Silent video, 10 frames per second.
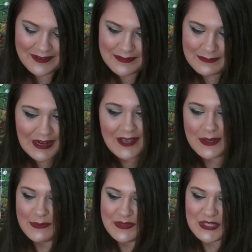But I
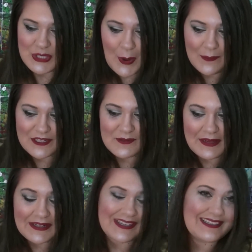am so much
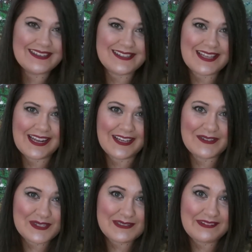better at this than I
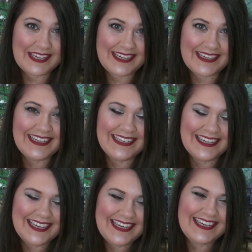used to be.
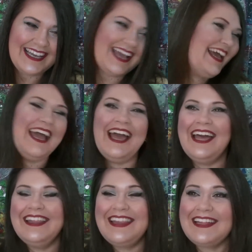
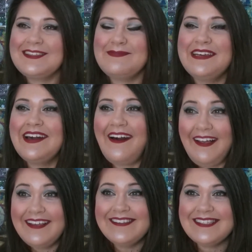And that's
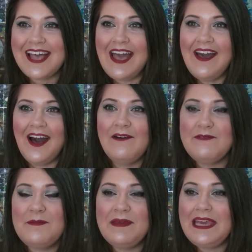because of
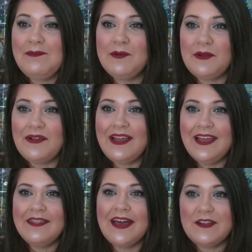the people
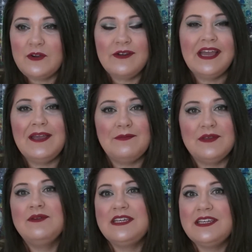that create
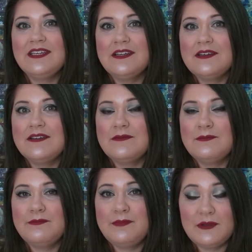beauty
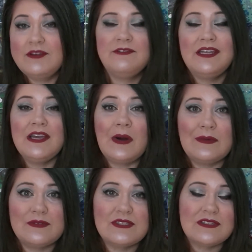
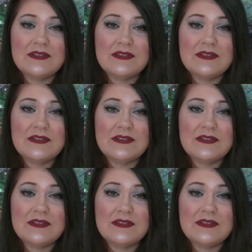videos.